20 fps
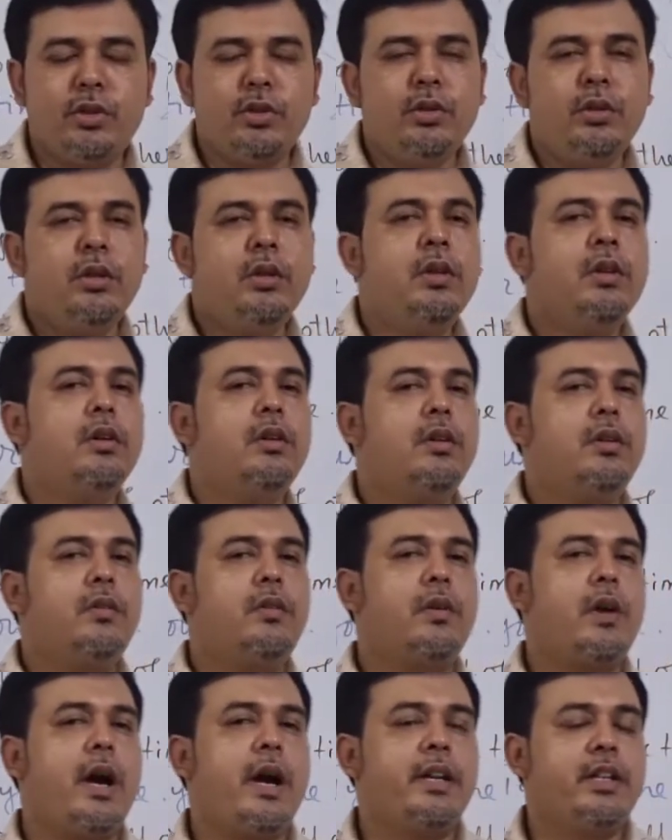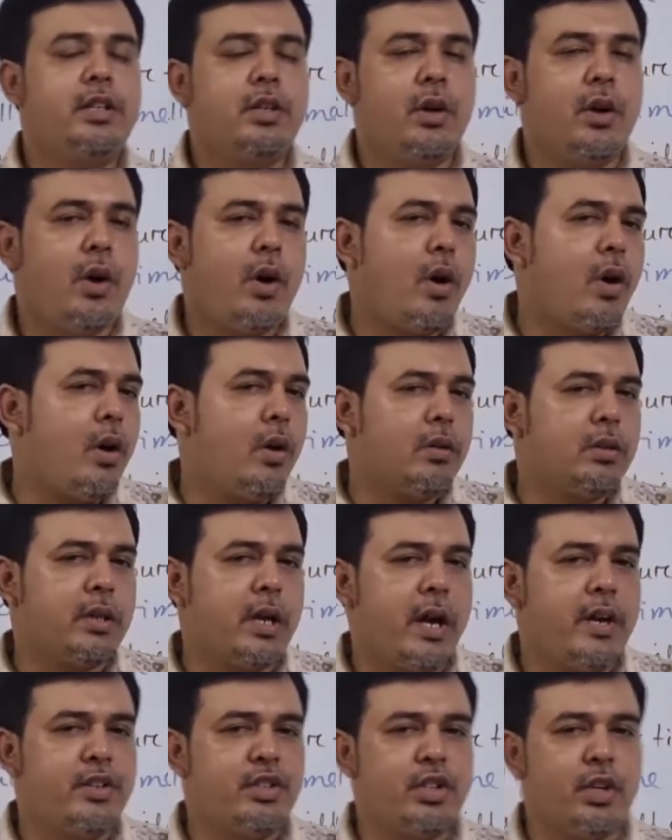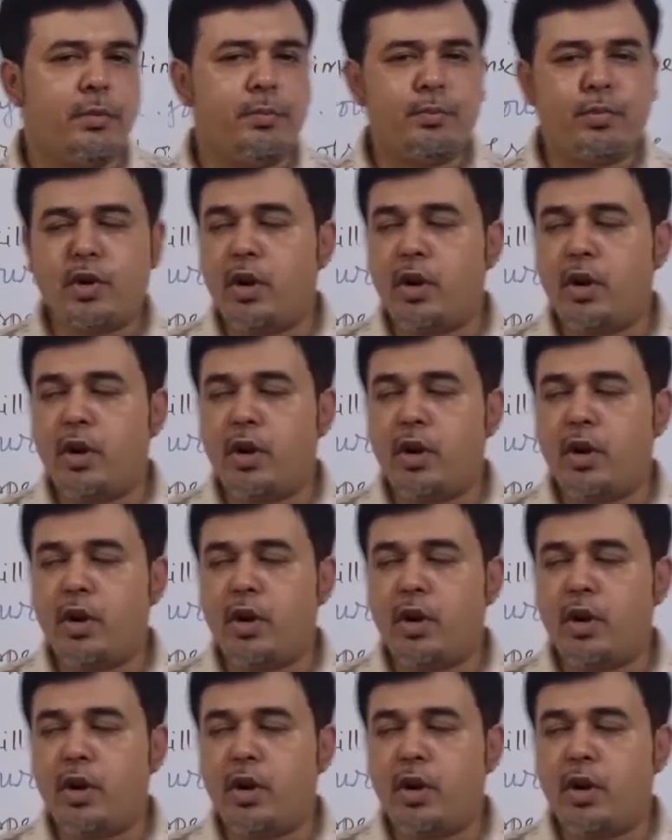to write all kinds of